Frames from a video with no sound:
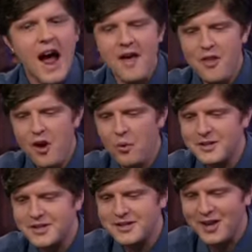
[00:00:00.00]
And there
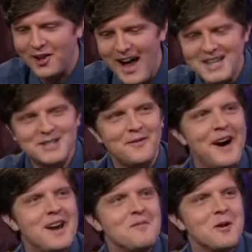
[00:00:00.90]
was this class
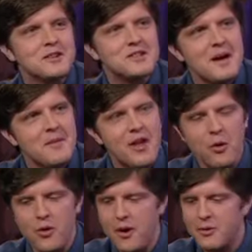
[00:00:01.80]
divide amongst them. And
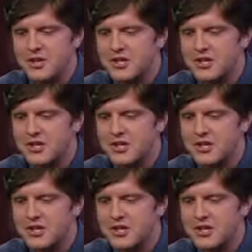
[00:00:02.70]
there were, there were